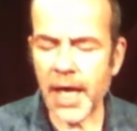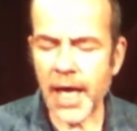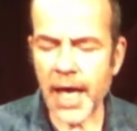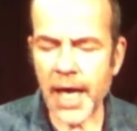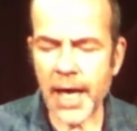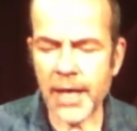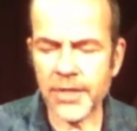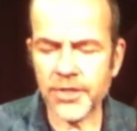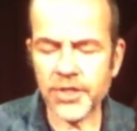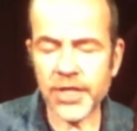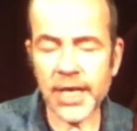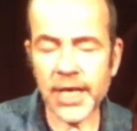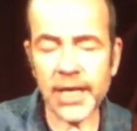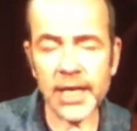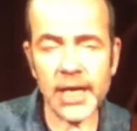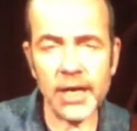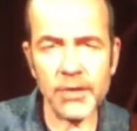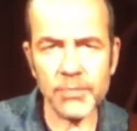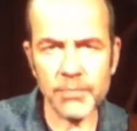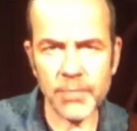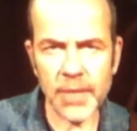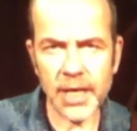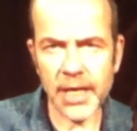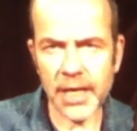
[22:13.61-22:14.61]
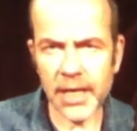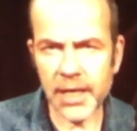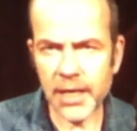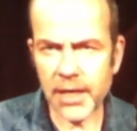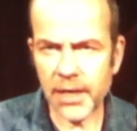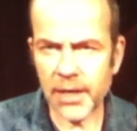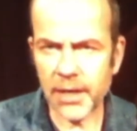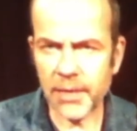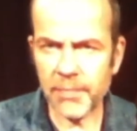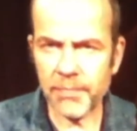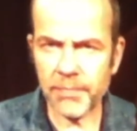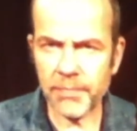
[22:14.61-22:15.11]
And check out
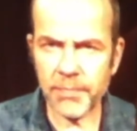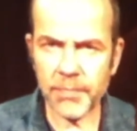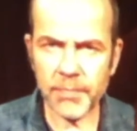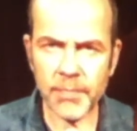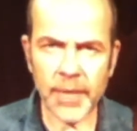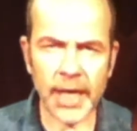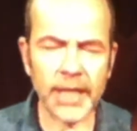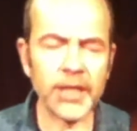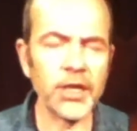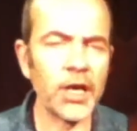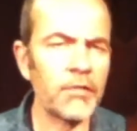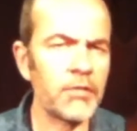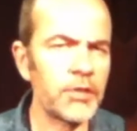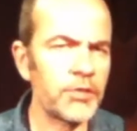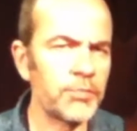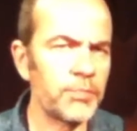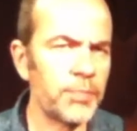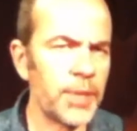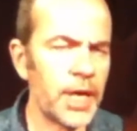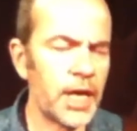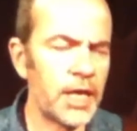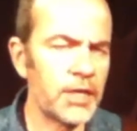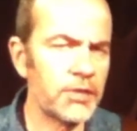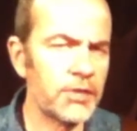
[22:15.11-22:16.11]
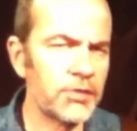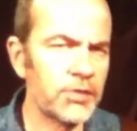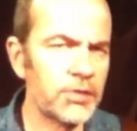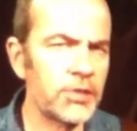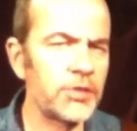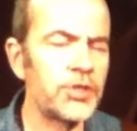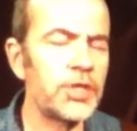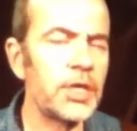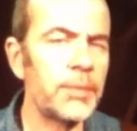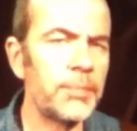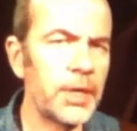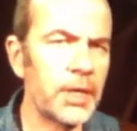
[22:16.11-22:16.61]
my current bands, the
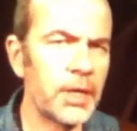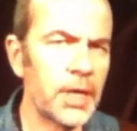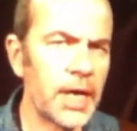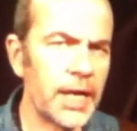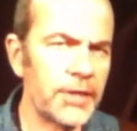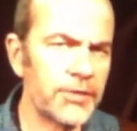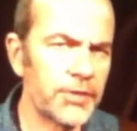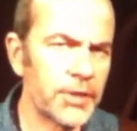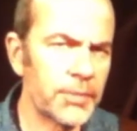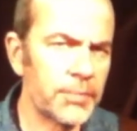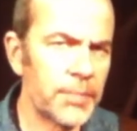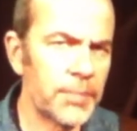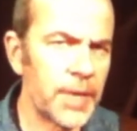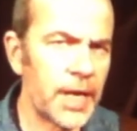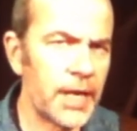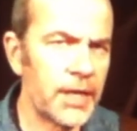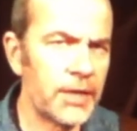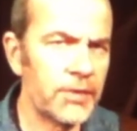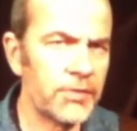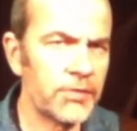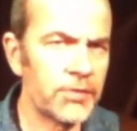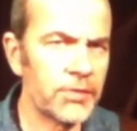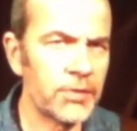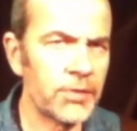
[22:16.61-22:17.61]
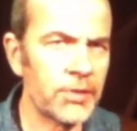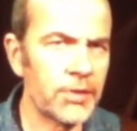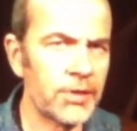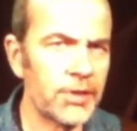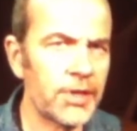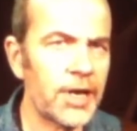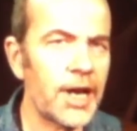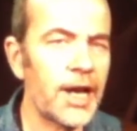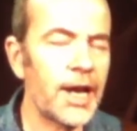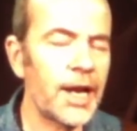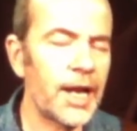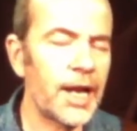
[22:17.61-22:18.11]
Jimmy Reiter Band
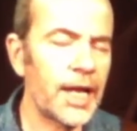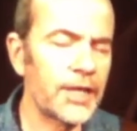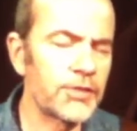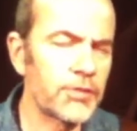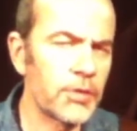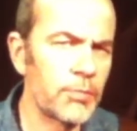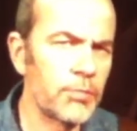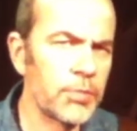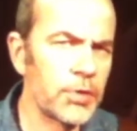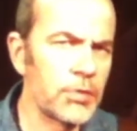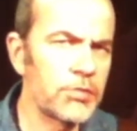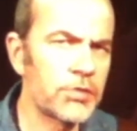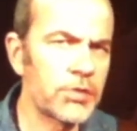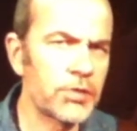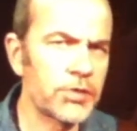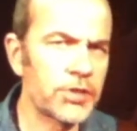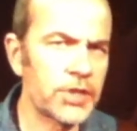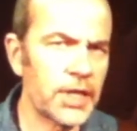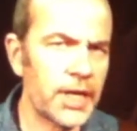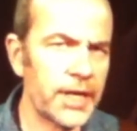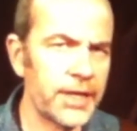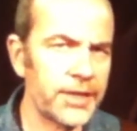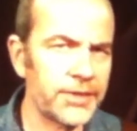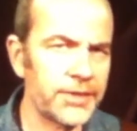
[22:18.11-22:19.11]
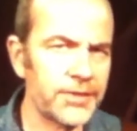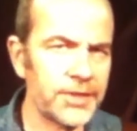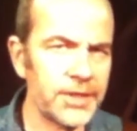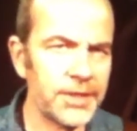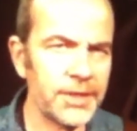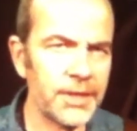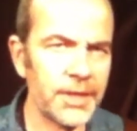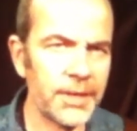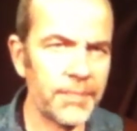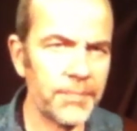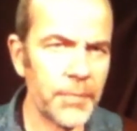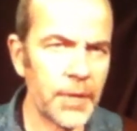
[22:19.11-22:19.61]
or Electro Blues
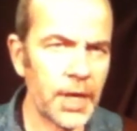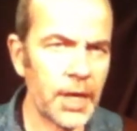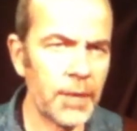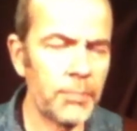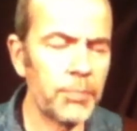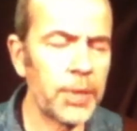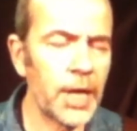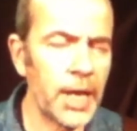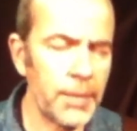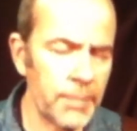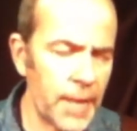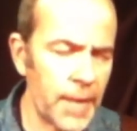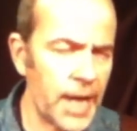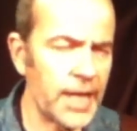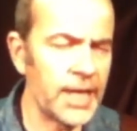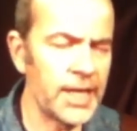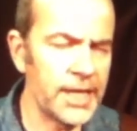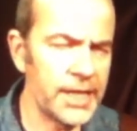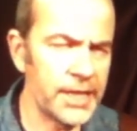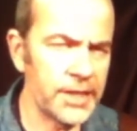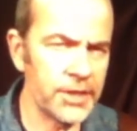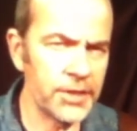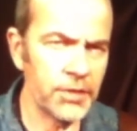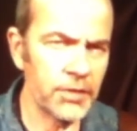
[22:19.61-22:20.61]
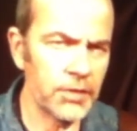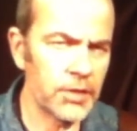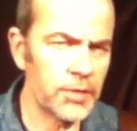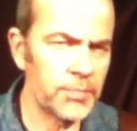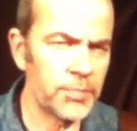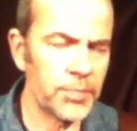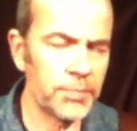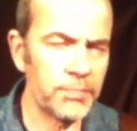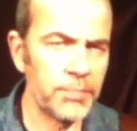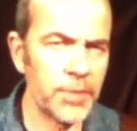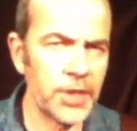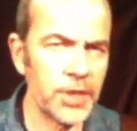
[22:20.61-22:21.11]
Society. I play mainly in
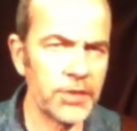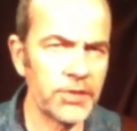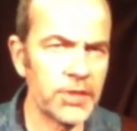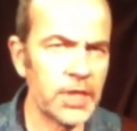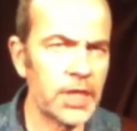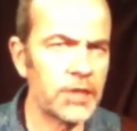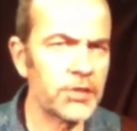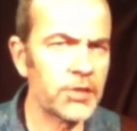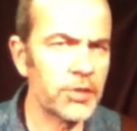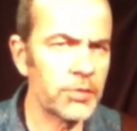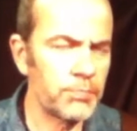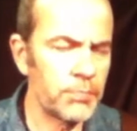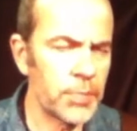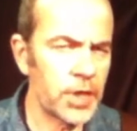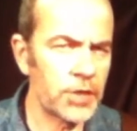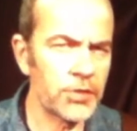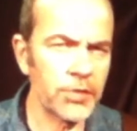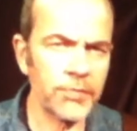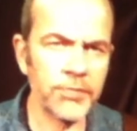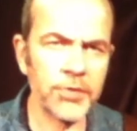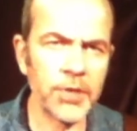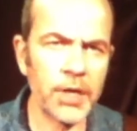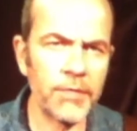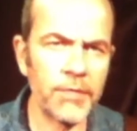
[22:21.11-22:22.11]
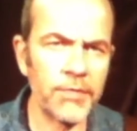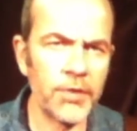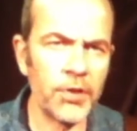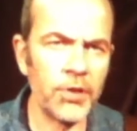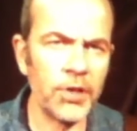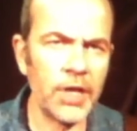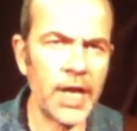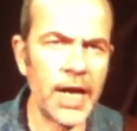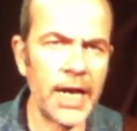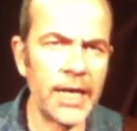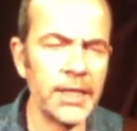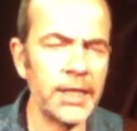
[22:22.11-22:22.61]
Europe, but there's a bunch of stuff
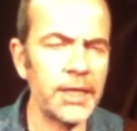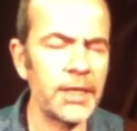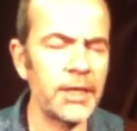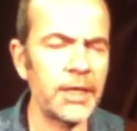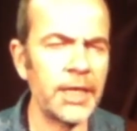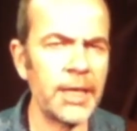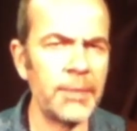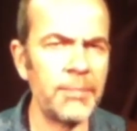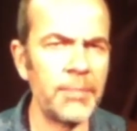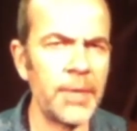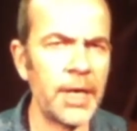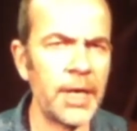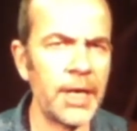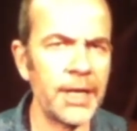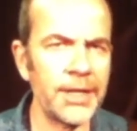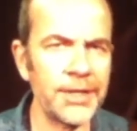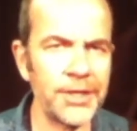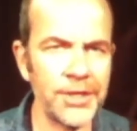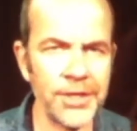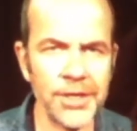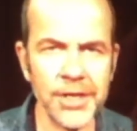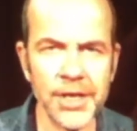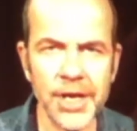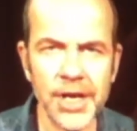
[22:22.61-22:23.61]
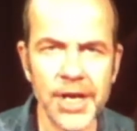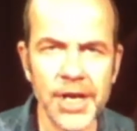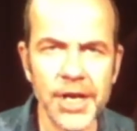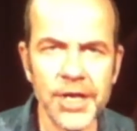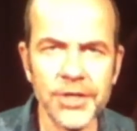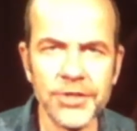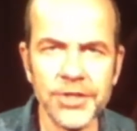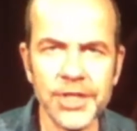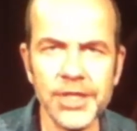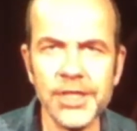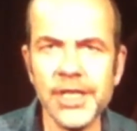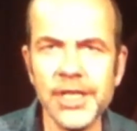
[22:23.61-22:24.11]
online and you can buy the
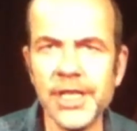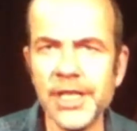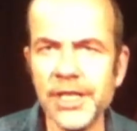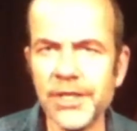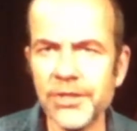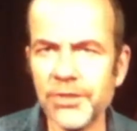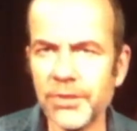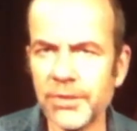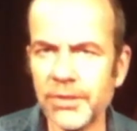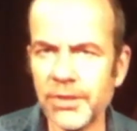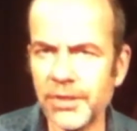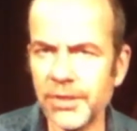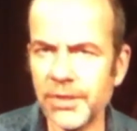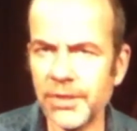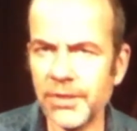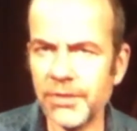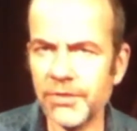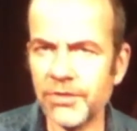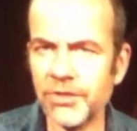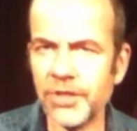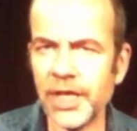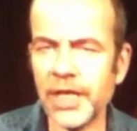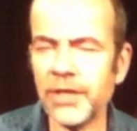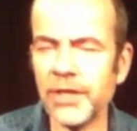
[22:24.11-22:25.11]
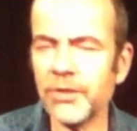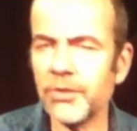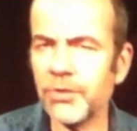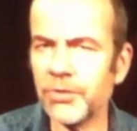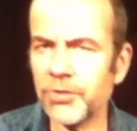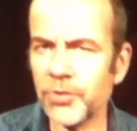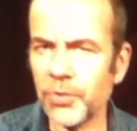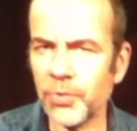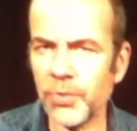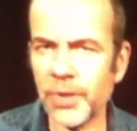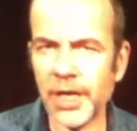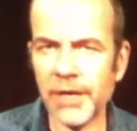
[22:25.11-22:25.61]
CDs or the
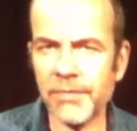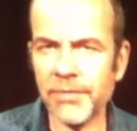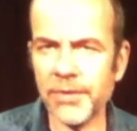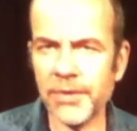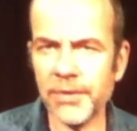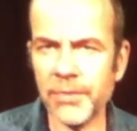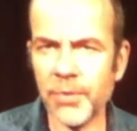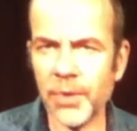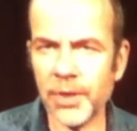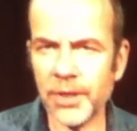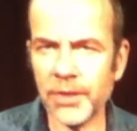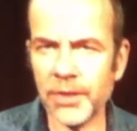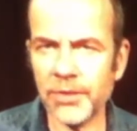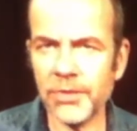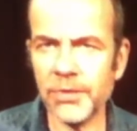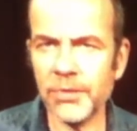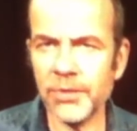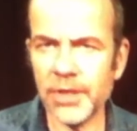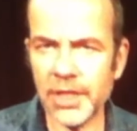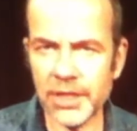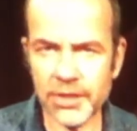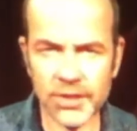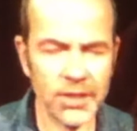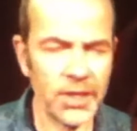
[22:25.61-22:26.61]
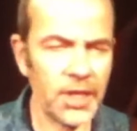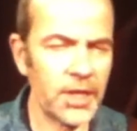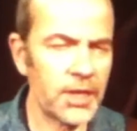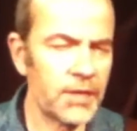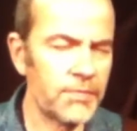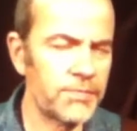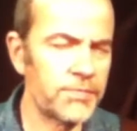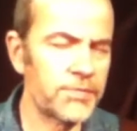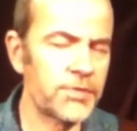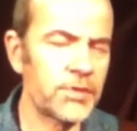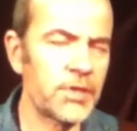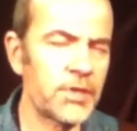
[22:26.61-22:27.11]
singles or whatever you want to do. There's a lot
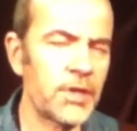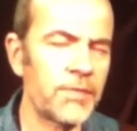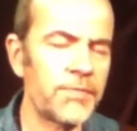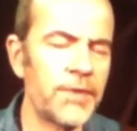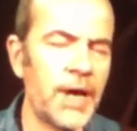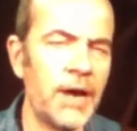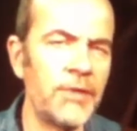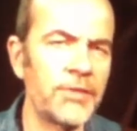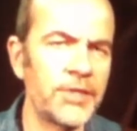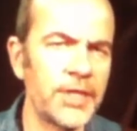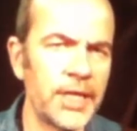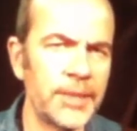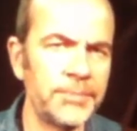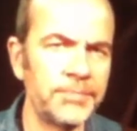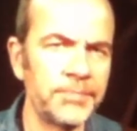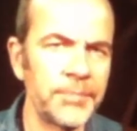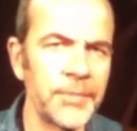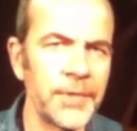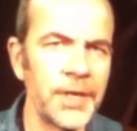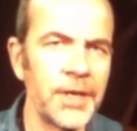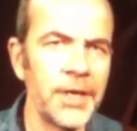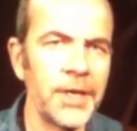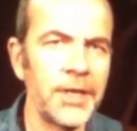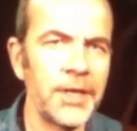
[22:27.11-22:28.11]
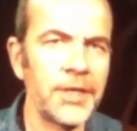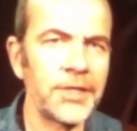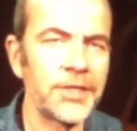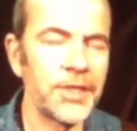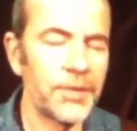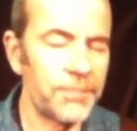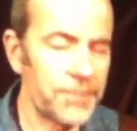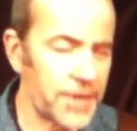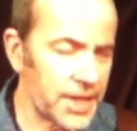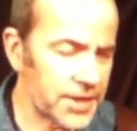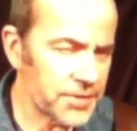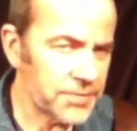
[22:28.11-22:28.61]
of stuff out there. So
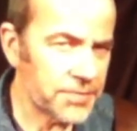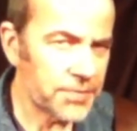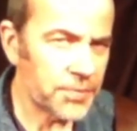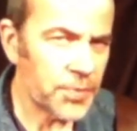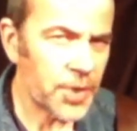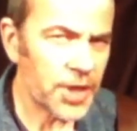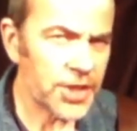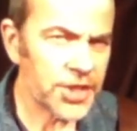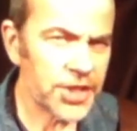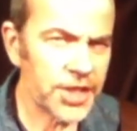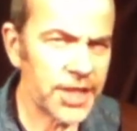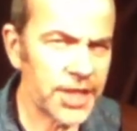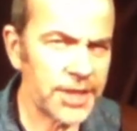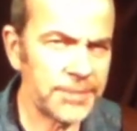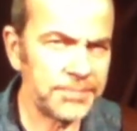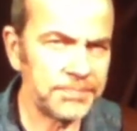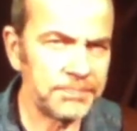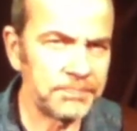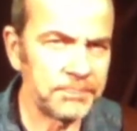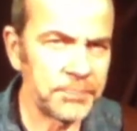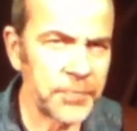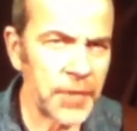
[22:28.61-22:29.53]
thank you for watching.